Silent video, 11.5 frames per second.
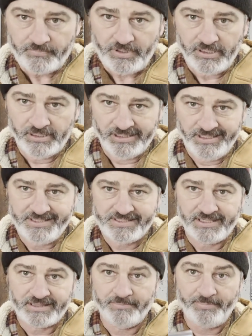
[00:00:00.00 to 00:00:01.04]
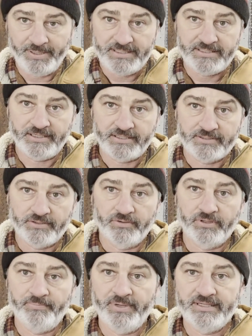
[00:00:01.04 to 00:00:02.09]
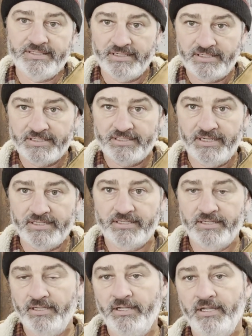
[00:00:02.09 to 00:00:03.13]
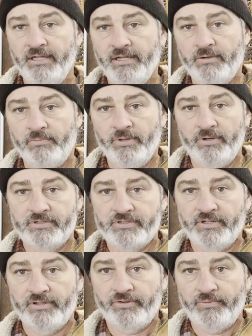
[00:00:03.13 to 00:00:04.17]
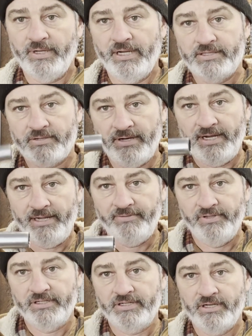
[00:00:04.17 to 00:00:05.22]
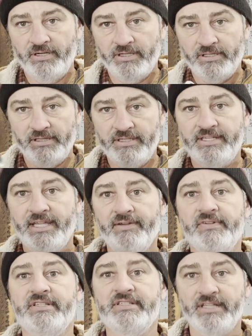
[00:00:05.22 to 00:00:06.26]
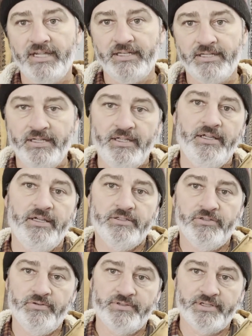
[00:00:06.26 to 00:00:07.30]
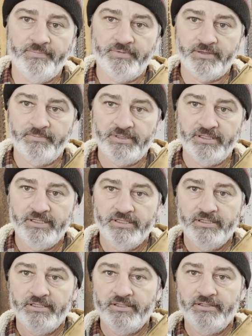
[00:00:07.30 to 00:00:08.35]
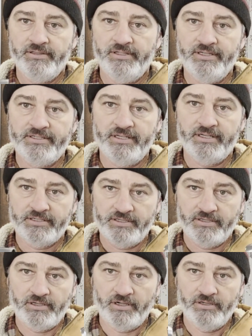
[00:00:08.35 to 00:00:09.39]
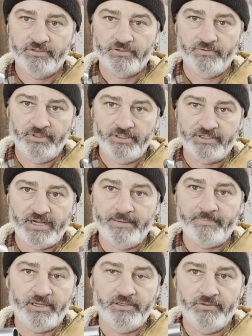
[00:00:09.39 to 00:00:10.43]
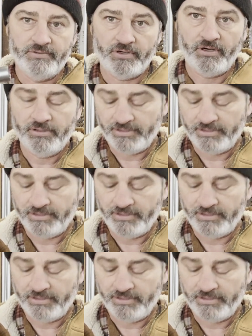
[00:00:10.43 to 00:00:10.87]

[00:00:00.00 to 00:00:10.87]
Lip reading: at least get the basics though, the basic sets. Whether it's a 3/8 or a 1/2 inch, at least have a set to do something. But these things also in the shop I use all the